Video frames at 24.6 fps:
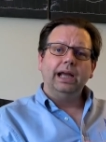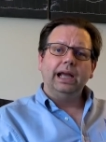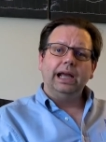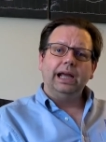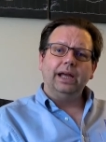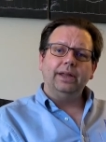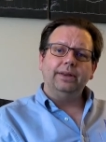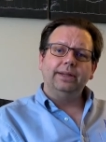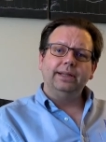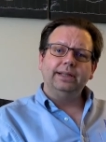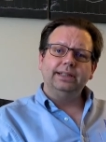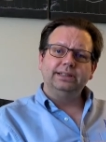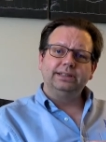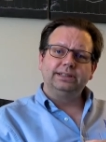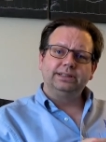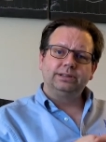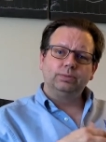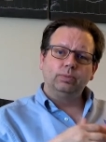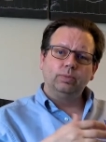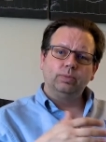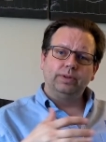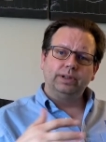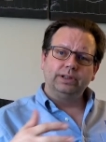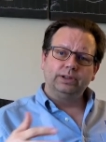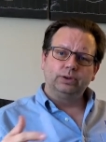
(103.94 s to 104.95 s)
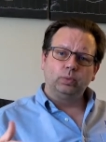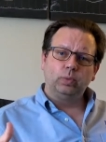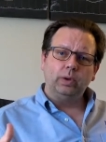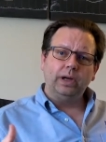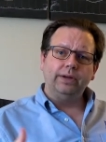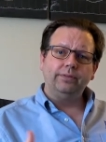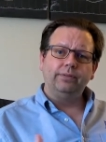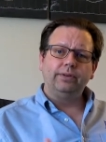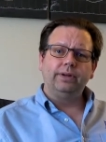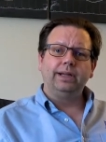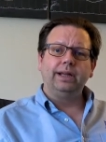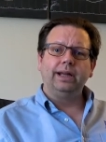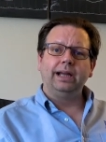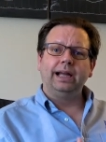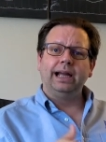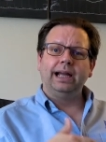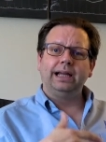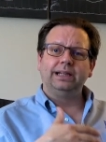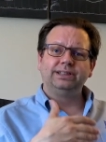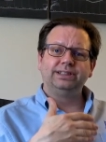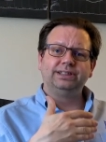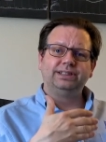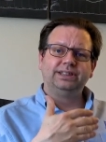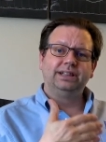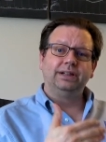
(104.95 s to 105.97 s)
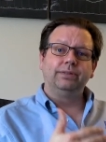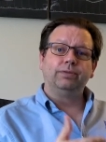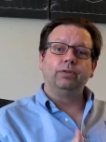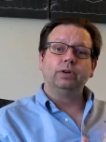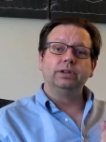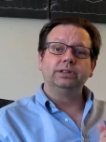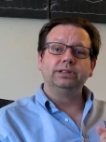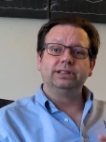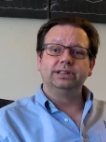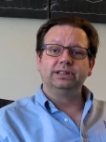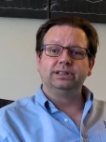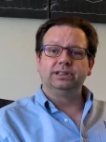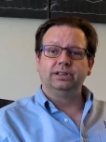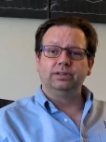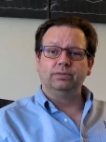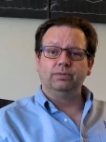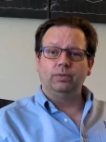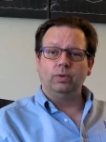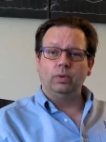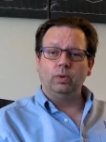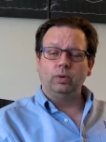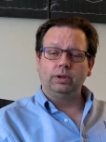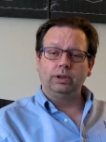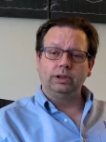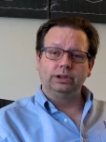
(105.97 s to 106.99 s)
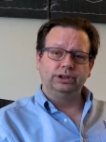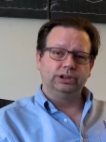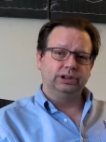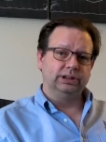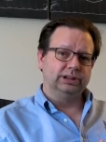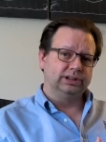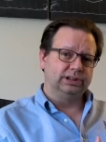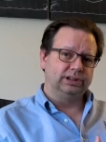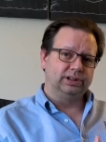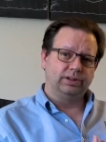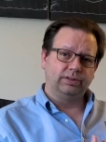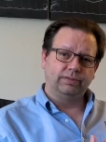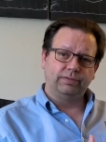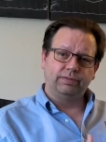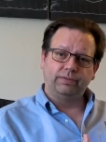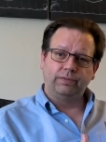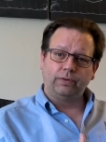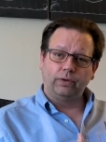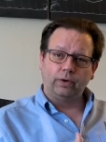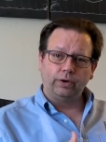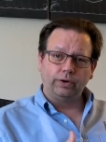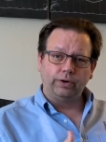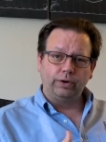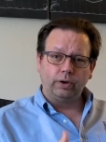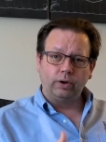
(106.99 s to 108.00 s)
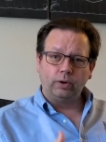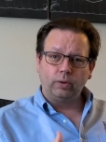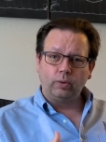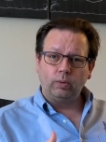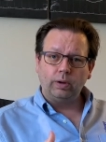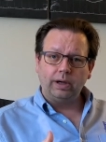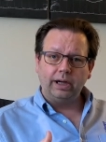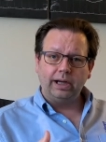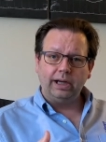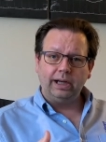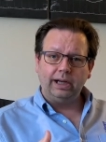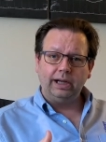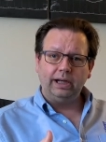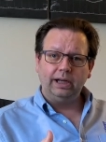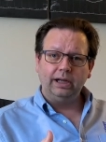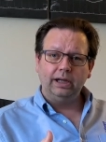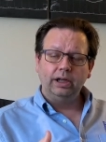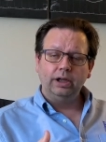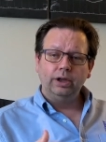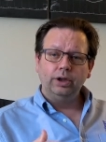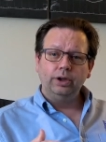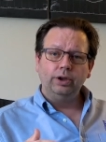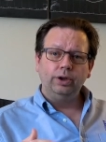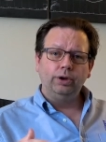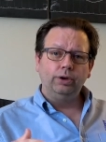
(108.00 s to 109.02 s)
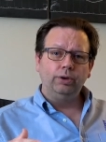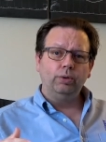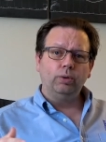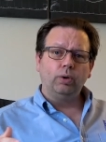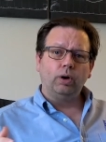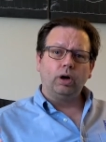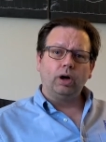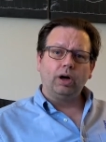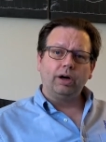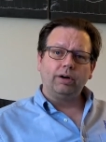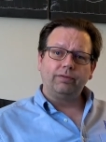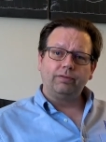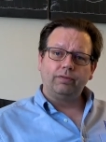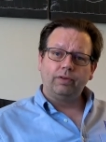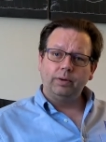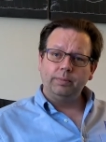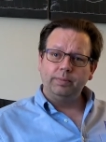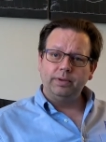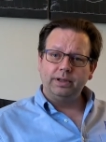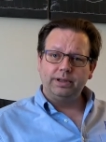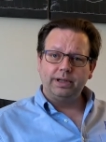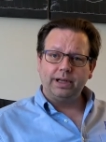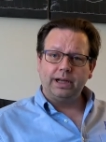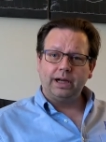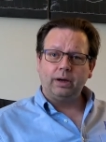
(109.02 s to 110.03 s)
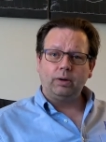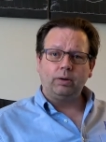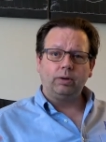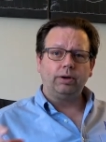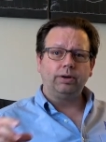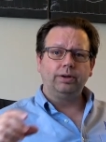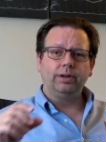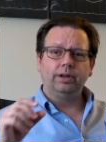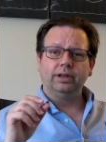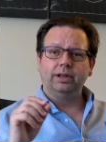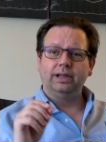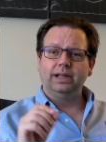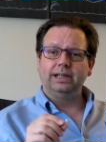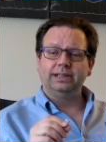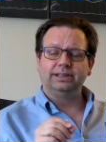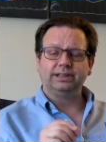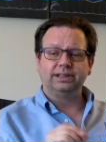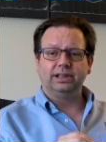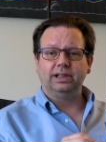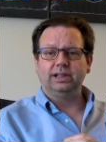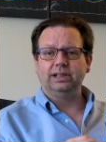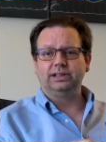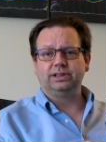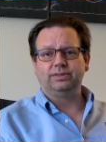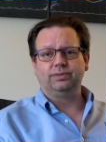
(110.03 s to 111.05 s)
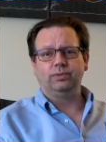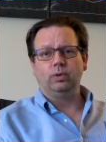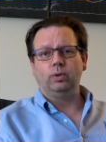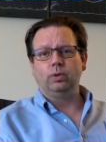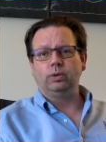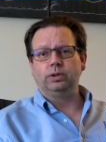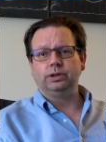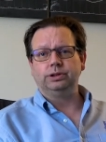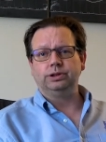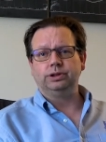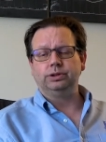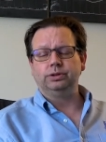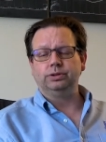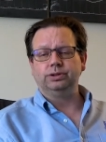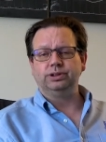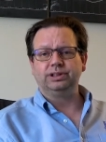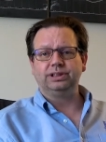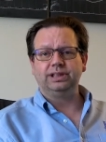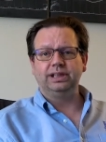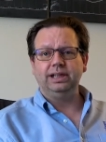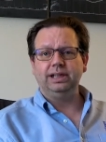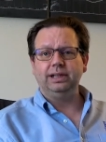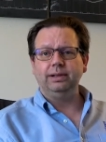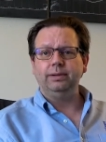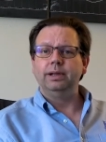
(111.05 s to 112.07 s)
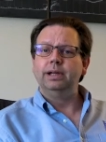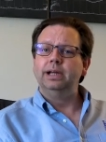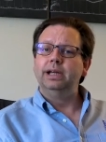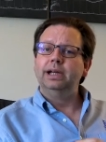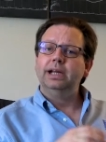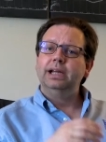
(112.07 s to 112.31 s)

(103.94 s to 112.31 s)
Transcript: And these, this wave has differences in voltages. The further away you are from the tower, the less and less voltage you'll see.